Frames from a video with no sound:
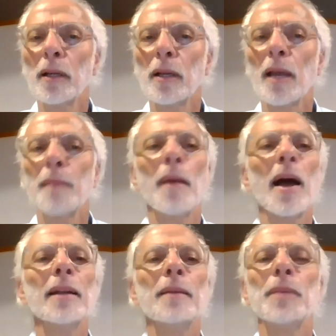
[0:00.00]
it
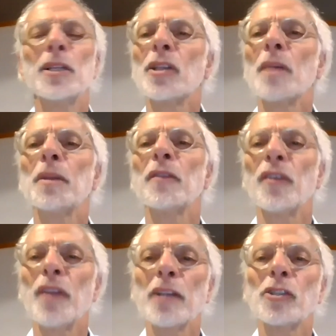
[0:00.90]
might be something
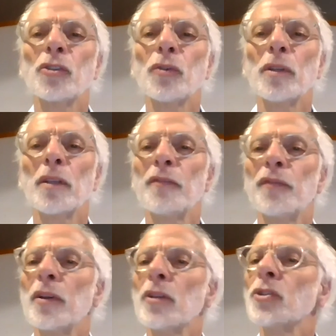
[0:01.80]
for that student that
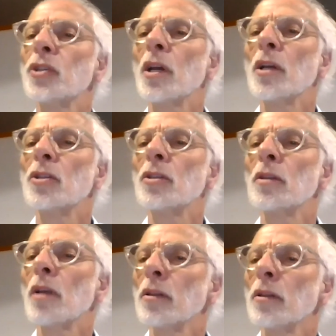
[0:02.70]
feels
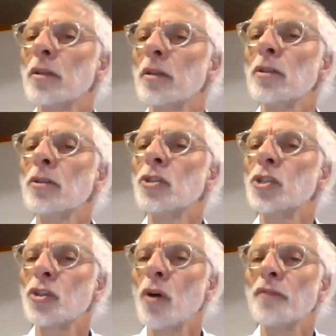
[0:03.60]
a little
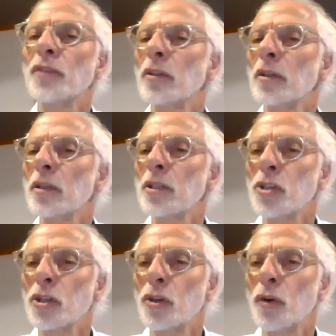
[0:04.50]
soft, a little
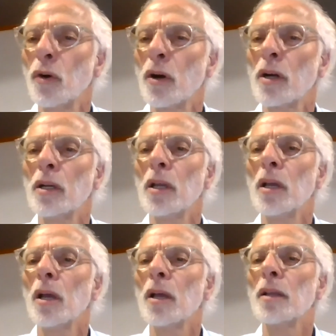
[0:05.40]
insecure,
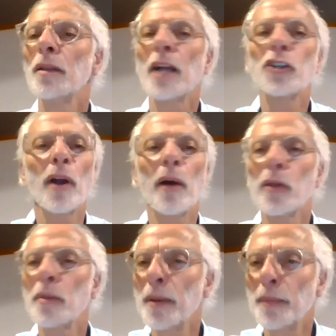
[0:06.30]
not sure how
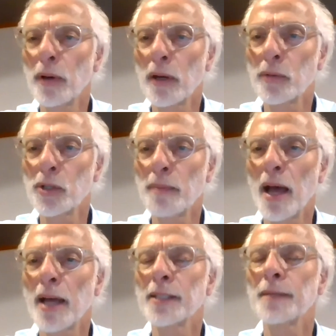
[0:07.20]
other people are going to
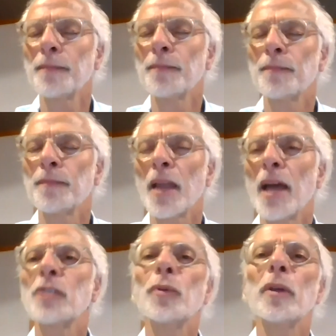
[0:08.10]
respond.
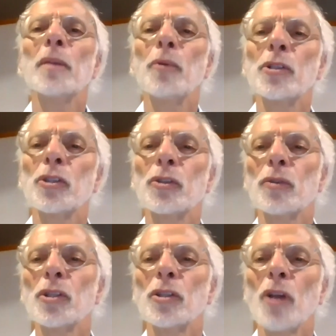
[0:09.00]
And it's really important
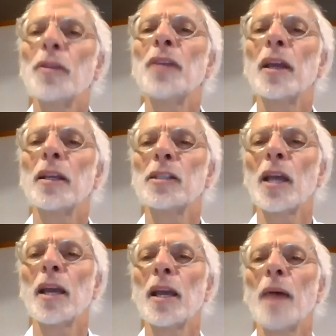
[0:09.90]
students know that they can
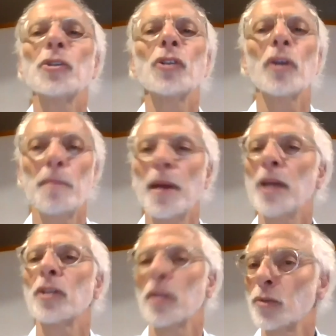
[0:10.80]
say, I'm just going to
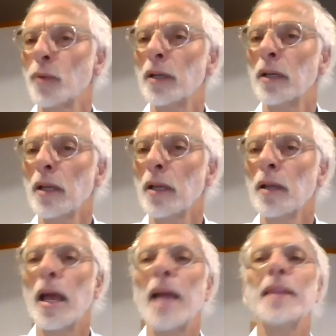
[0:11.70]
pass on this one,
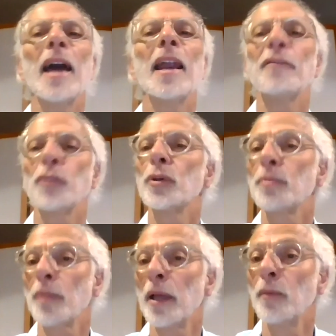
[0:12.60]
and not have to
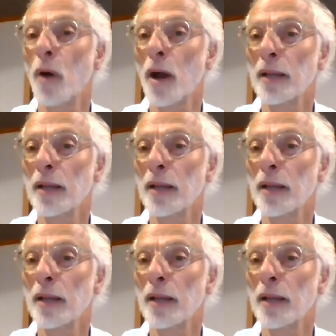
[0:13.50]
explain why.